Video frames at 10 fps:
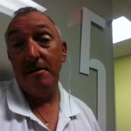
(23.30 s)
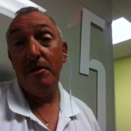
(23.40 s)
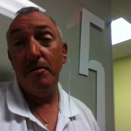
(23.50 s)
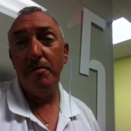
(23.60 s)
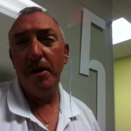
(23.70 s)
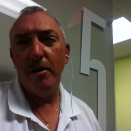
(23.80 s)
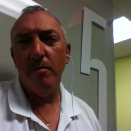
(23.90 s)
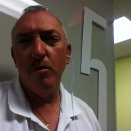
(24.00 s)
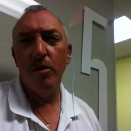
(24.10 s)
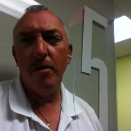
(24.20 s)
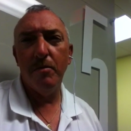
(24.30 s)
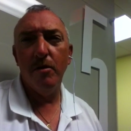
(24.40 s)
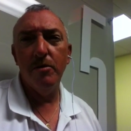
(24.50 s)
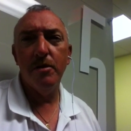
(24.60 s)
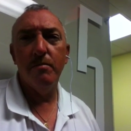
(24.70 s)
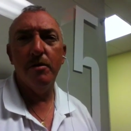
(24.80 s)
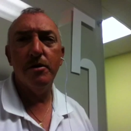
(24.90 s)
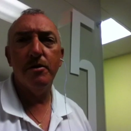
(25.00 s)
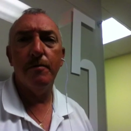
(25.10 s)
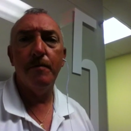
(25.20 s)
a little bit better, more up close and
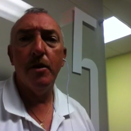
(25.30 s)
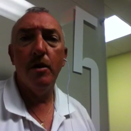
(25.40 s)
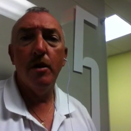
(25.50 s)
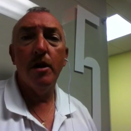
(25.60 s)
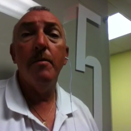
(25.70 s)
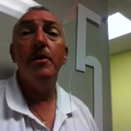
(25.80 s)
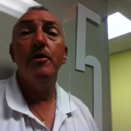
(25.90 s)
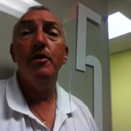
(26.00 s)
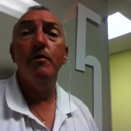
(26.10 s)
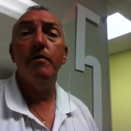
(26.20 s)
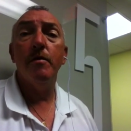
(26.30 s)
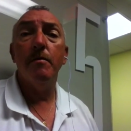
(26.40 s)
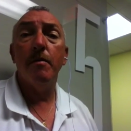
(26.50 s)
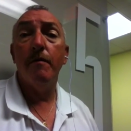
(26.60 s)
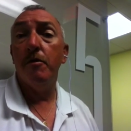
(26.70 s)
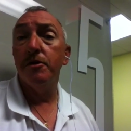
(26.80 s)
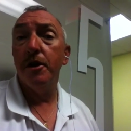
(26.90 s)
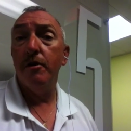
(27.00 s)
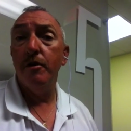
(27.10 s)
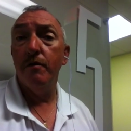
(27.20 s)
personal. Coming to you from Full
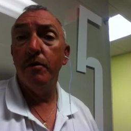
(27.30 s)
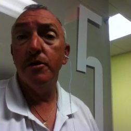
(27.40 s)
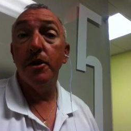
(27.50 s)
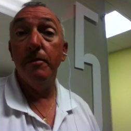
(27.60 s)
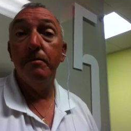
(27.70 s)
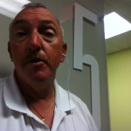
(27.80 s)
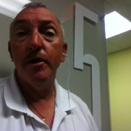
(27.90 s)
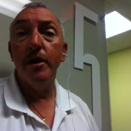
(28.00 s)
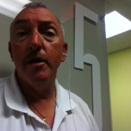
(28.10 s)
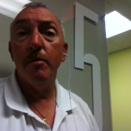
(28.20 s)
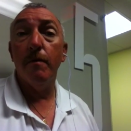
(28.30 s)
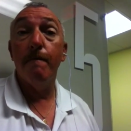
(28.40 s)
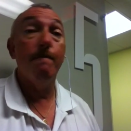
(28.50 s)
Sail University, building number